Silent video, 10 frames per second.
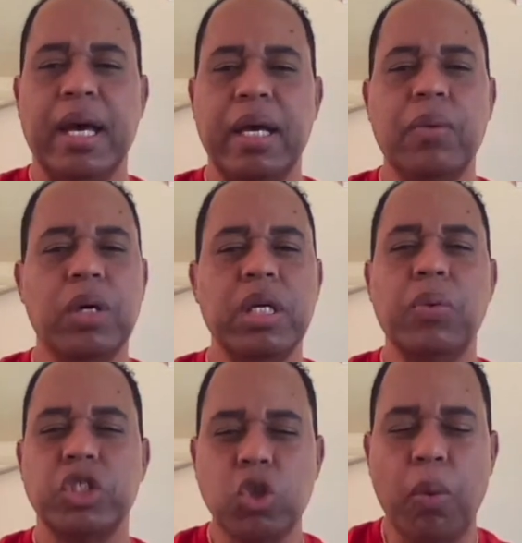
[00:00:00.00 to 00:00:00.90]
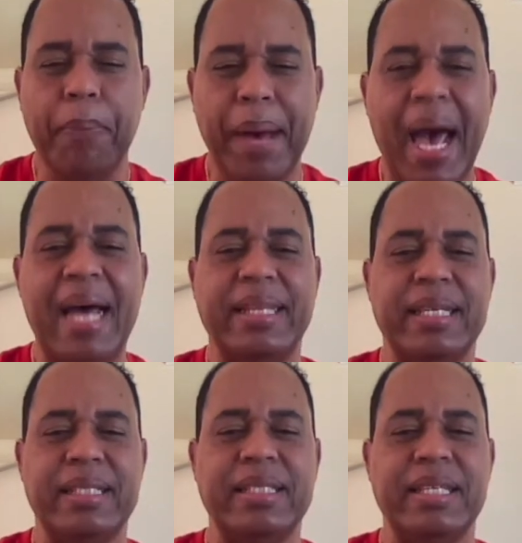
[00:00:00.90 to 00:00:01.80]
It was so bad.
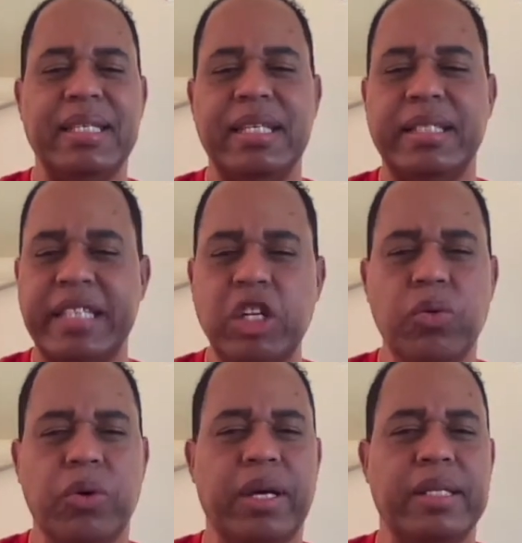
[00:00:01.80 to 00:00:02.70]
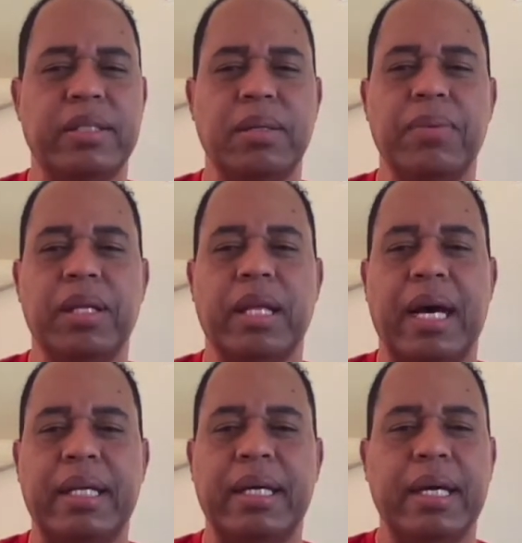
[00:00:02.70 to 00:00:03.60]
The scenery is something that
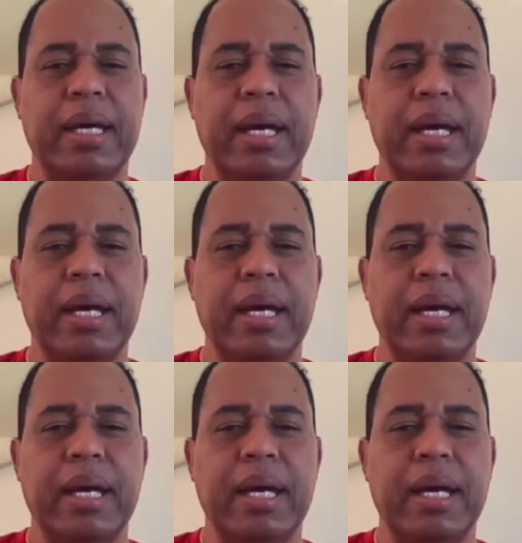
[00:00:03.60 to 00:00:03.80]
I